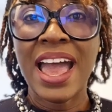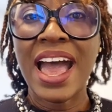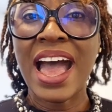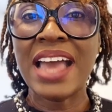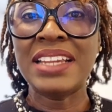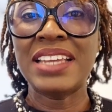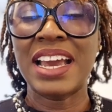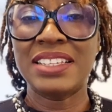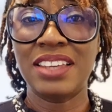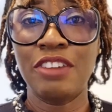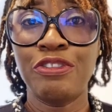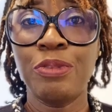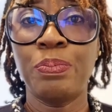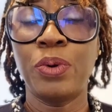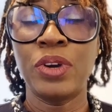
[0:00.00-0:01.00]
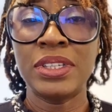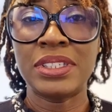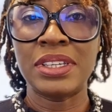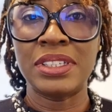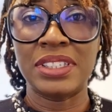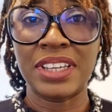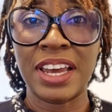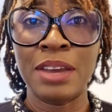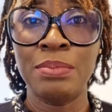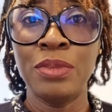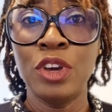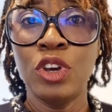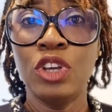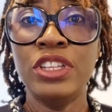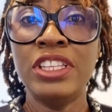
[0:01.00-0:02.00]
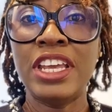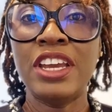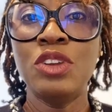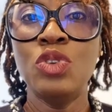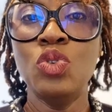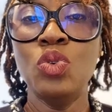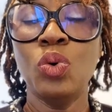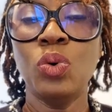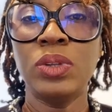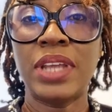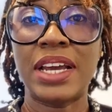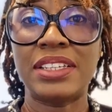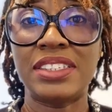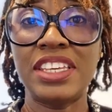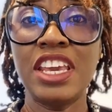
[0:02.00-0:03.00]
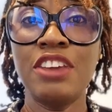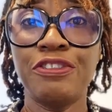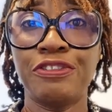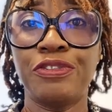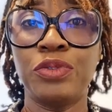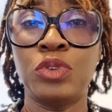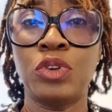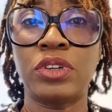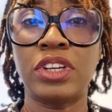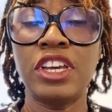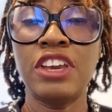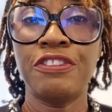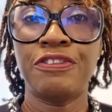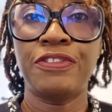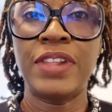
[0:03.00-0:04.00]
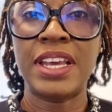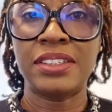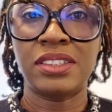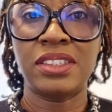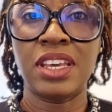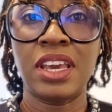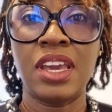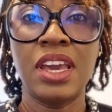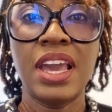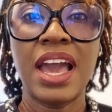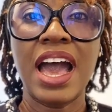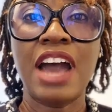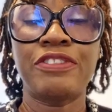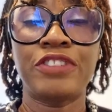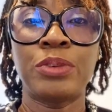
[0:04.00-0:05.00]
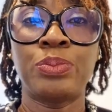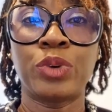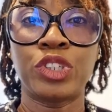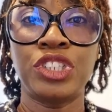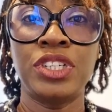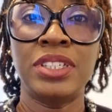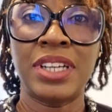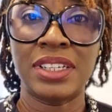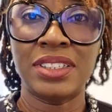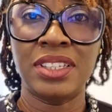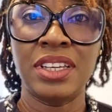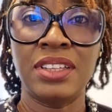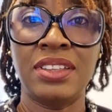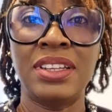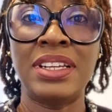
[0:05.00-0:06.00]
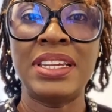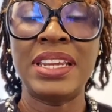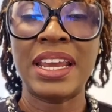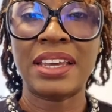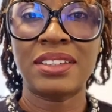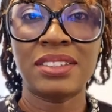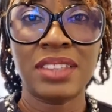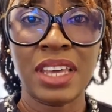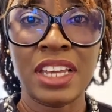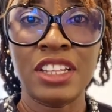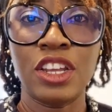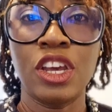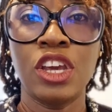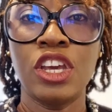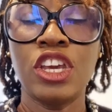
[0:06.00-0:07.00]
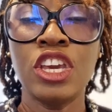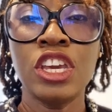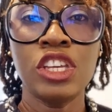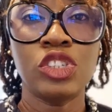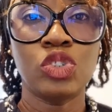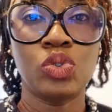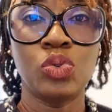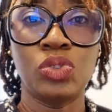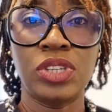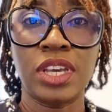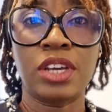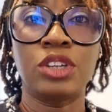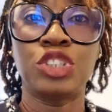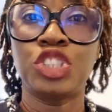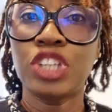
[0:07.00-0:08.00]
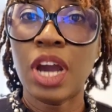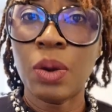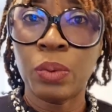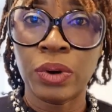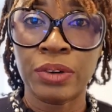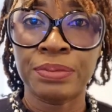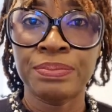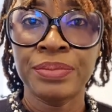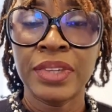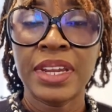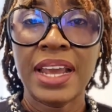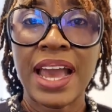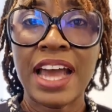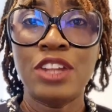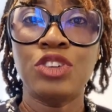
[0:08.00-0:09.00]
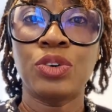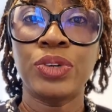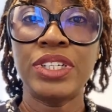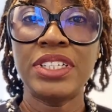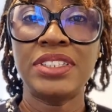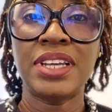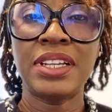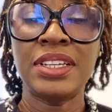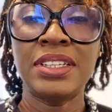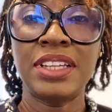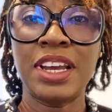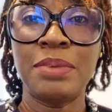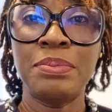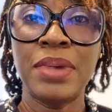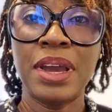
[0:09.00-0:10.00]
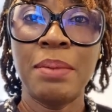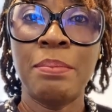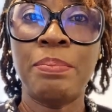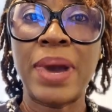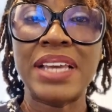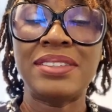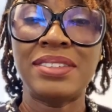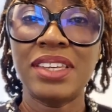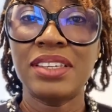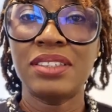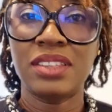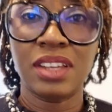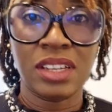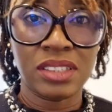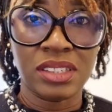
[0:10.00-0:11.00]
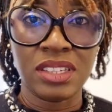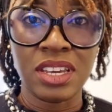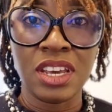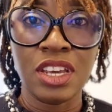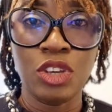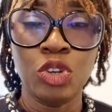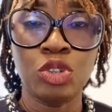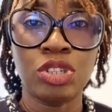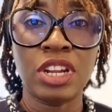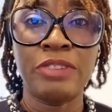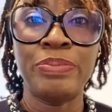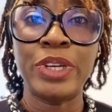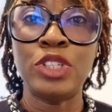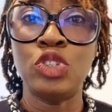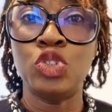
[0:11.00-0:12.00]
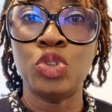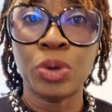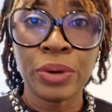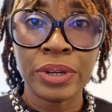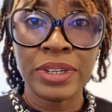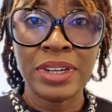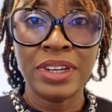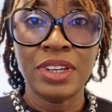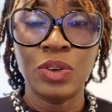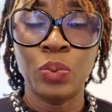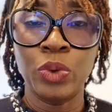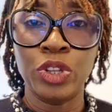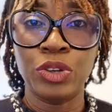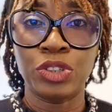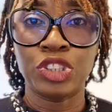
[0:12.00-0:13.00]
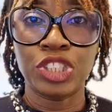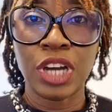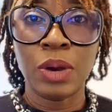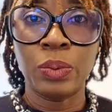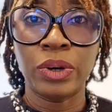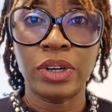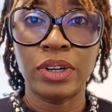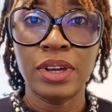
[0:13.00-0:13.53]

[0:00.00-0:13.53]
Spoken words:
And at every point in time, they know that if let's say after brushing their teeth, the next thing is to take a shower. And you're already telling them by 6:30, you should have been done with your shower.